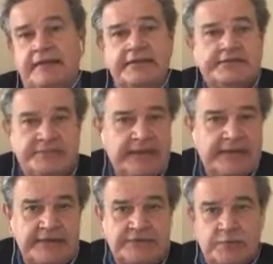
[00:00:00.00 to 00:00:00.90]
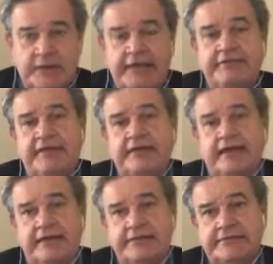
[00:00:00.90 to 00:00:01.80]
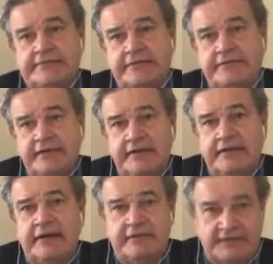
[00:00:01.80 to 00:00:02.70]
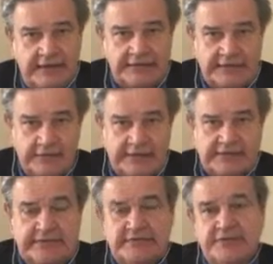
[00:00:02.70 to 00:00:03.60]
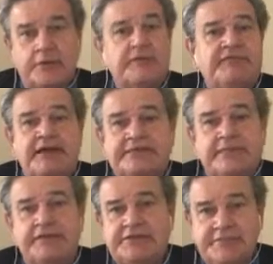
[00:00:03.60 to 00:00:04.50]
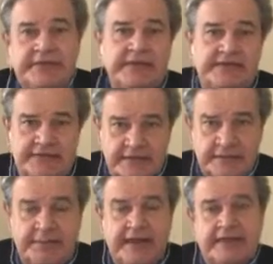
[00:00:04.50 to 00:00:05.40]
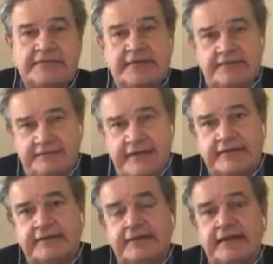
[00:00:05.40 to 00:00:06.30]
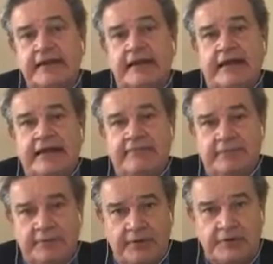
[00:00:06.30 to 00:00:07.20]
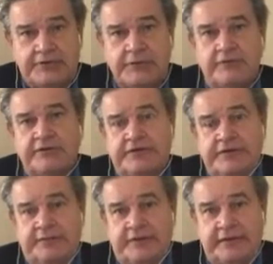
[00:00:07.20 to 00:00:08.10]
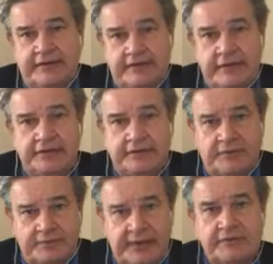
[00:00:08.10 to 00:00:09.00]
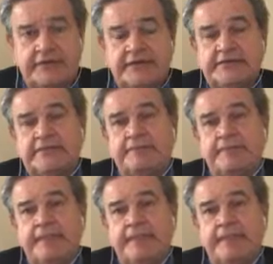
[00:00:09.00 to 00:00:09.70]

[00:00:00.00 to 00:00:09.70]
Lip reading: these meetings will have any kinds of consequences. You know, we've had some of these meetings in the past, and in fact, I have a post over at the American Thinker about this.